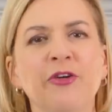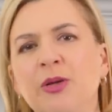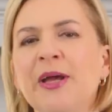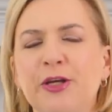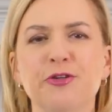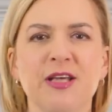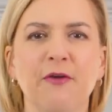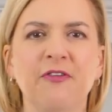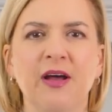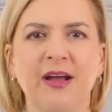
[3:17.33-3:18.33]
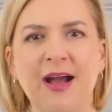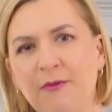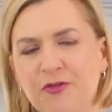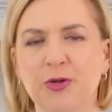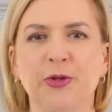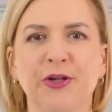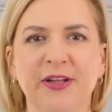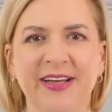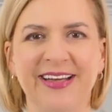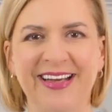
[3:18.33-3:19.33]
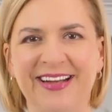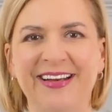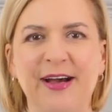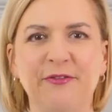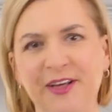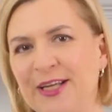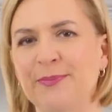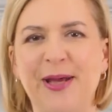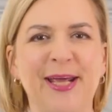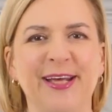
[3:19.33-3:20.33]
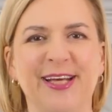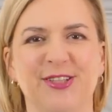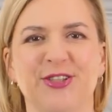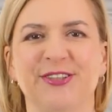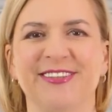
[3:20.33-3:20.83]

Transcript: do you make yourself comfortable in a vegan baking kitchen?